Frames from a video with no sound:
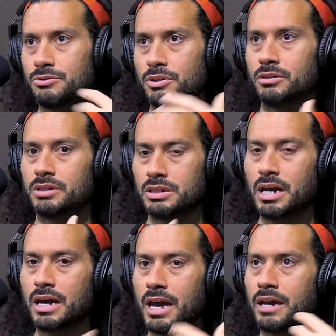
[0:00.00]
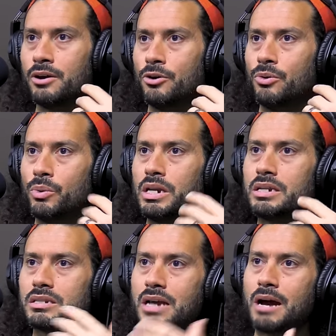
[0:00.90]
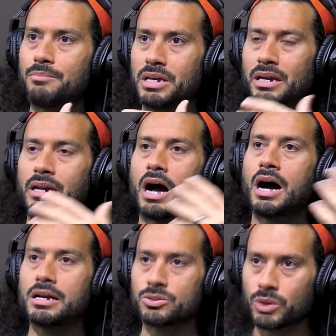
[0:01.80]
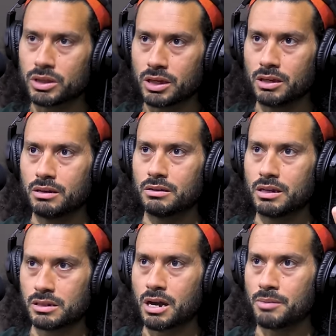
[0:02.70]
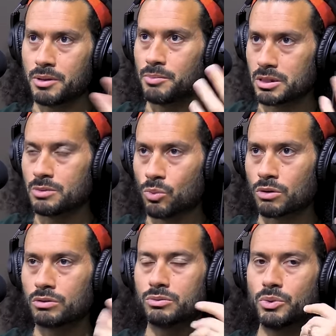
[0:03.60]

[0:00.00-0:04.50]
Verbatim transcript: Israel to say, hey, we need to stop being at odds with the Islam, the Muslim world.